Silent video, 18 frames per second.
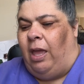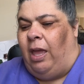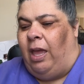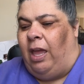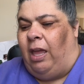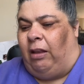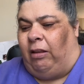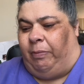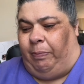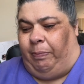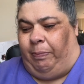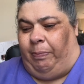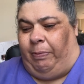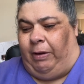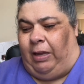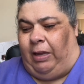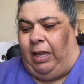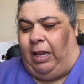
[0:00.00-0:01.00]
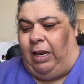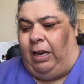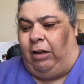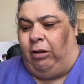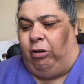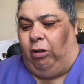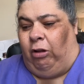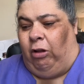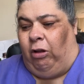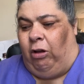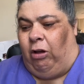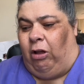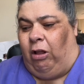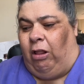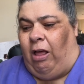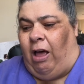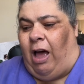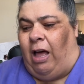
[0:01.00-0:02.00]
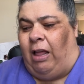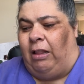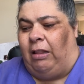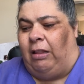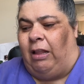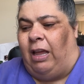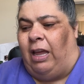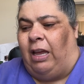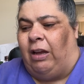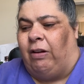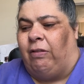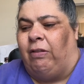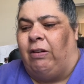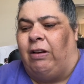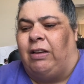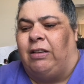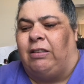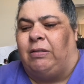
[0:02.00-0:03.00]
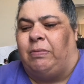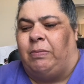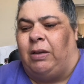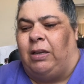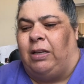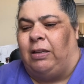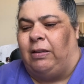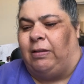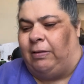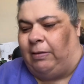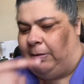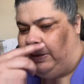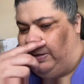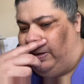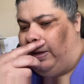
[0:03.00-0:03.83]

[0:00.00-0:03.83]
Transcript: It's beginning to look a lot like Christmas.